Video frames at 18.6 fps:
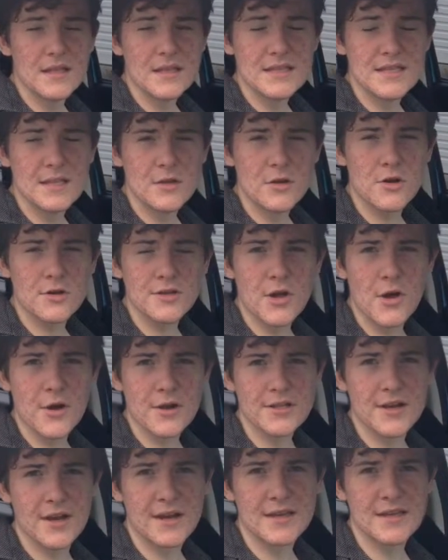Silicon
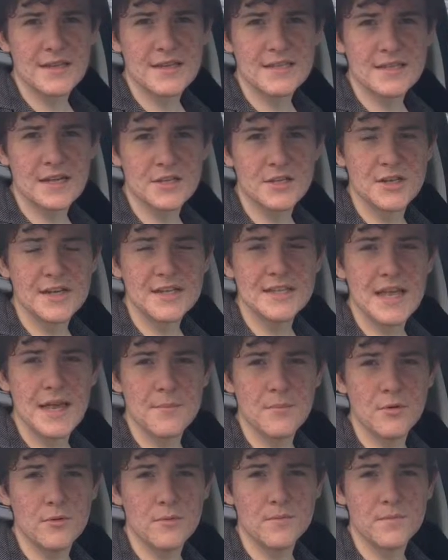dioxide is such an
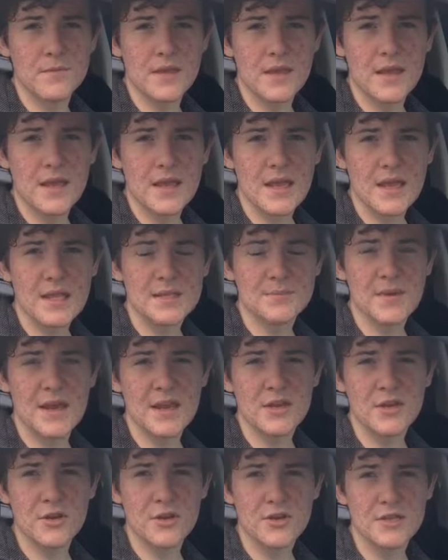example. Its
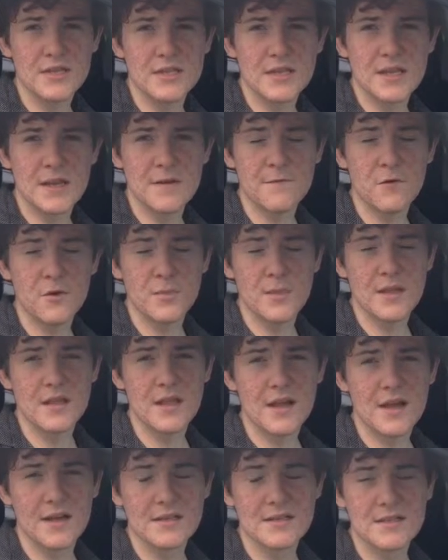main use in forming
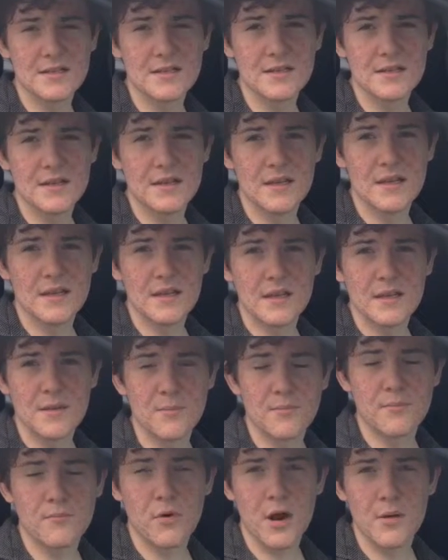glass,
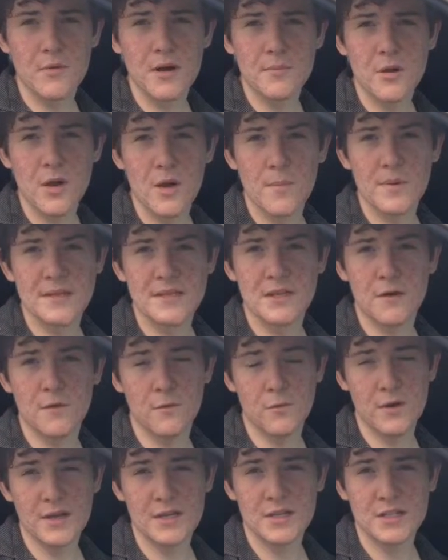the primary purpose
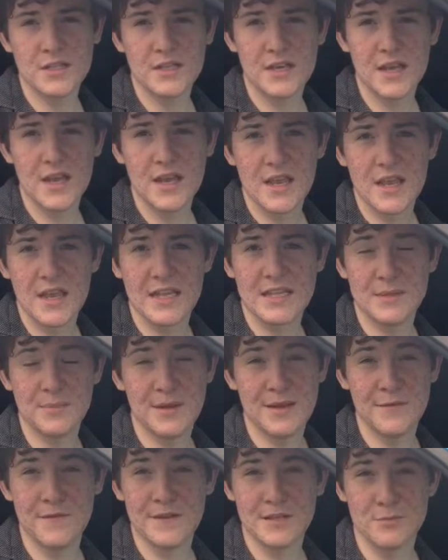of which is to
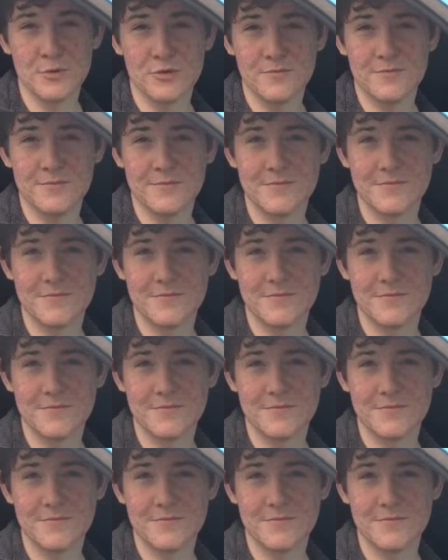be invisible.